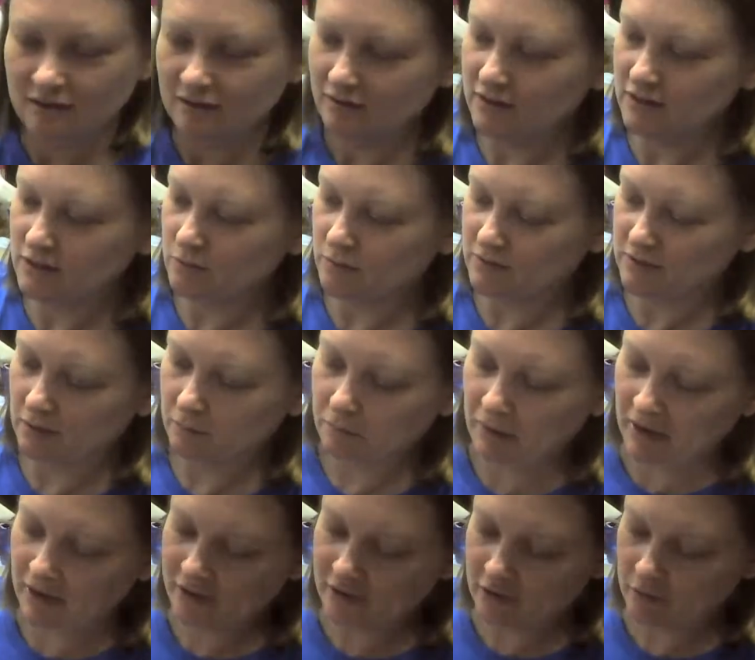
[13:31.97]
This was a
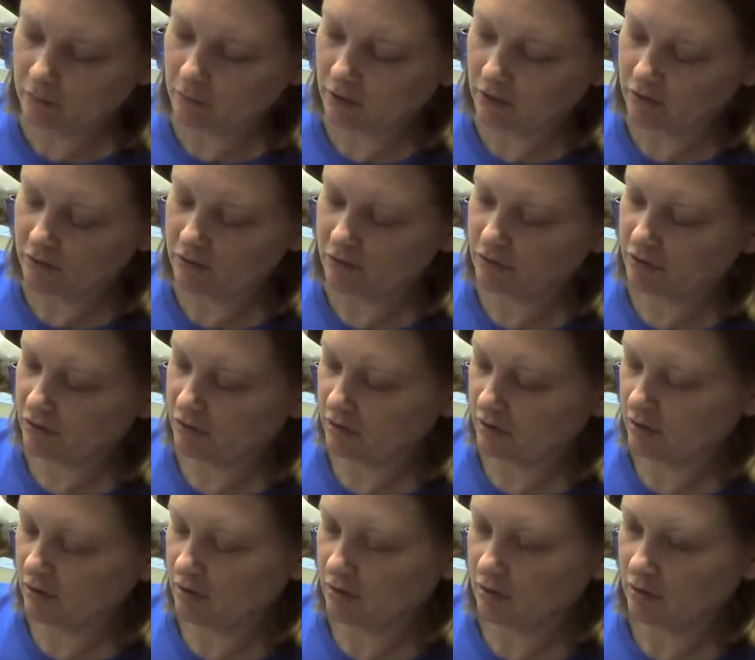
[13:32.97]
Bag of the Month
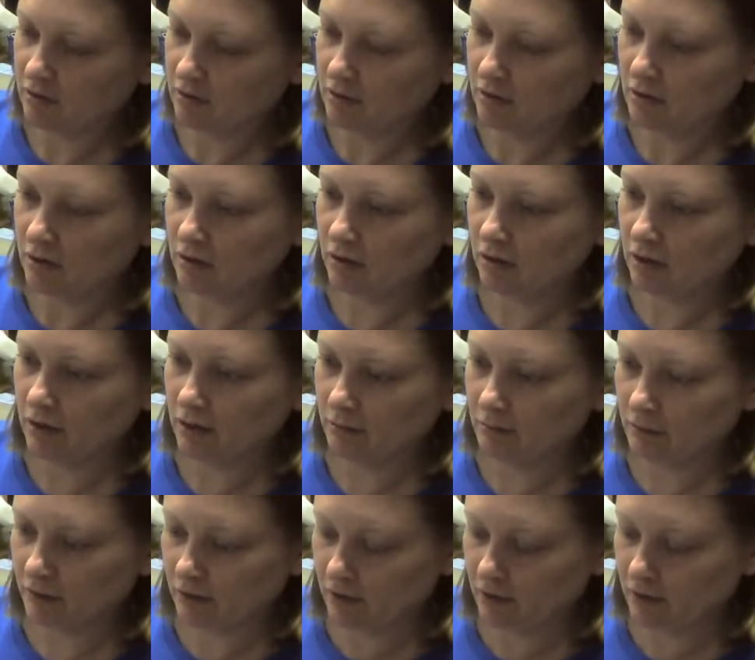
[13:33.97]
Club